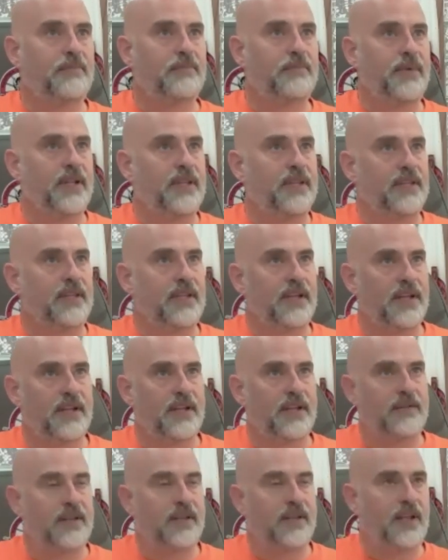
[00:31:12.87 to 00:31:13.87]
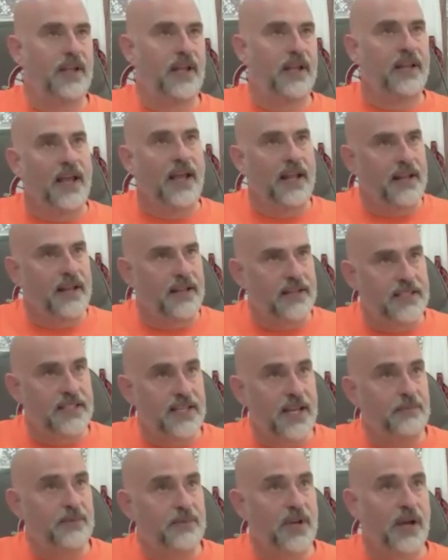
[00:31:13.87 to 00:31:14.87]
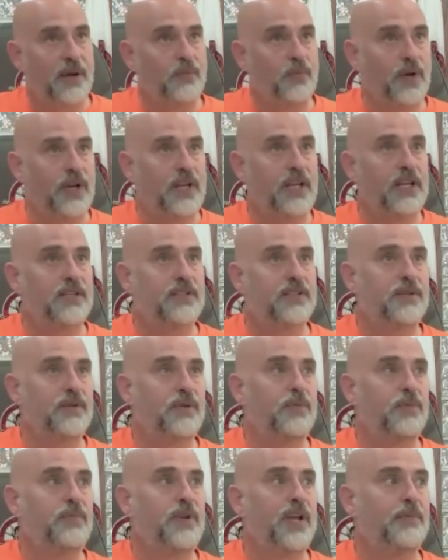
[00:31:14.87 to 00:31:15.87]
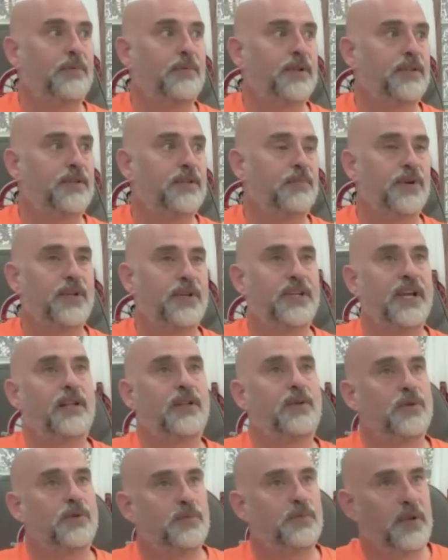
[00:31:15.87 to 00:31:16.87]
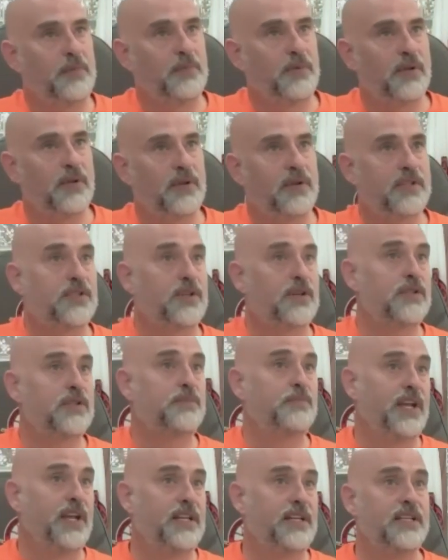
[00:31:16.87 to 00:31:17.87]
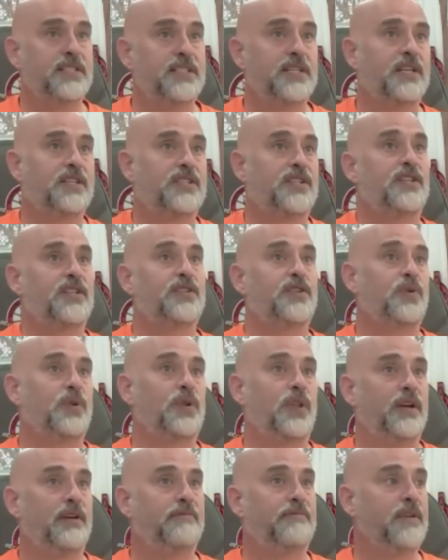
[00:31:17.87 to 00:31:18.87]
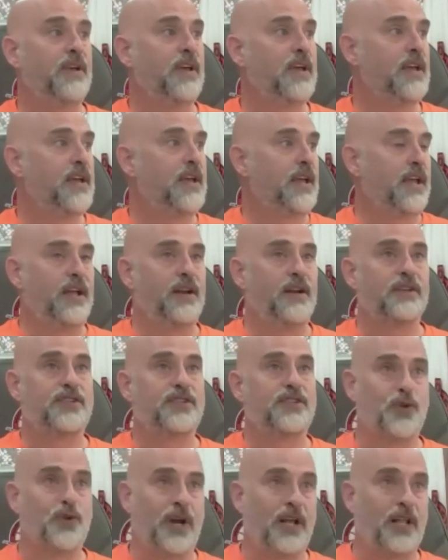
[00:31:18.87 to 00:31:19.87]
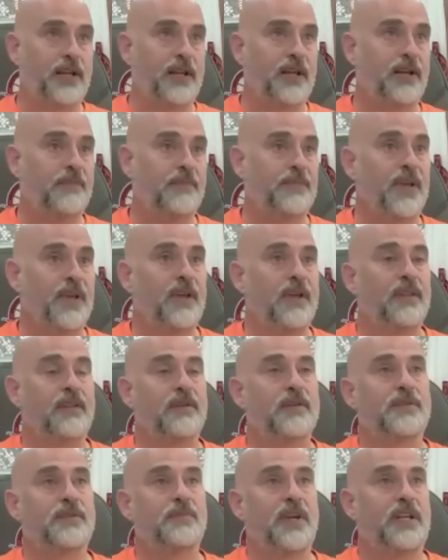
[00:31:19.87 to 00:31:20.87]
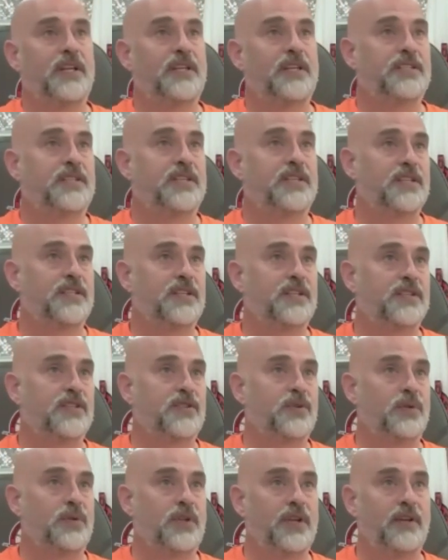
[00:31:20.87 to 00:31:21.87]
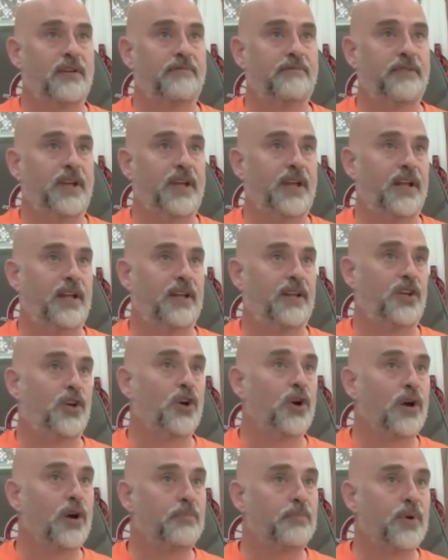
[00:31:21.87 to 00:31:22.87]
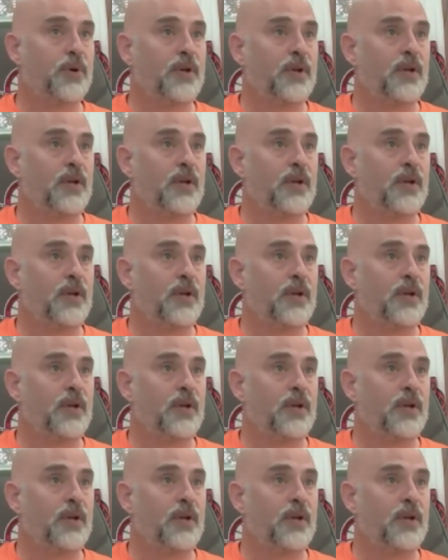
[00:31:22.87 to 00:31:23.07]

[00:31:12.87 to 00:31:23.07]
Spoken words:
at the same time, we need to be able to protect those people, because there's Métis citizens who live in Australia. There's Métis citizens who live in Europe,